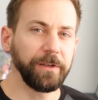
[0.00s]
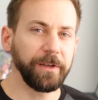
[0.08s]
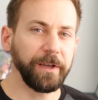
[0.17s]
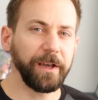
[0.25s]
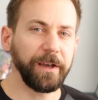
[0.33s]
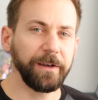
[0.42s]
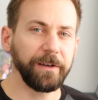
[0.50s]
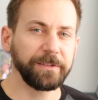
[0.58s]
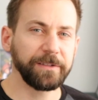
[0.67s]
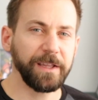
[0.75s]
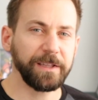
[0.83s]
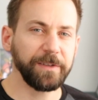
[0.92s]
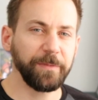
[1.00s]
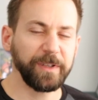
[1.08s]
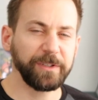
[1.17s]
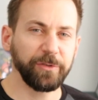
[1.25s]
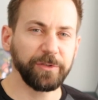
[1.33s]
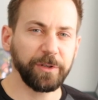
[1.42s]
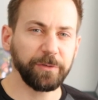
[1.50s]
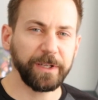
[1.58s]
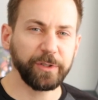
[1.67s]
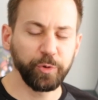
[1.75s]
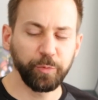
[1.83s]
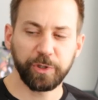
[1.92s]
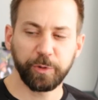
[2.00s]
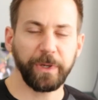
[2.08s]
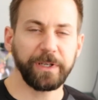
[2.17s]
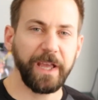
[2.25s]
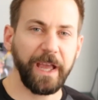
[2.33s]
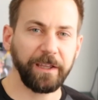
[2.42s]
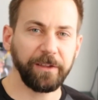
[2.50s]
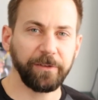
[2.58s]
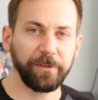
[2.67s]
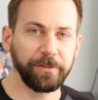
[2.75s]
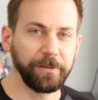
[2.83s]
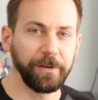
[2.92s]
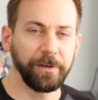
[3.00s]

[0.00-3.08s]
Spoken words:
It's not something that turns out like super spectacular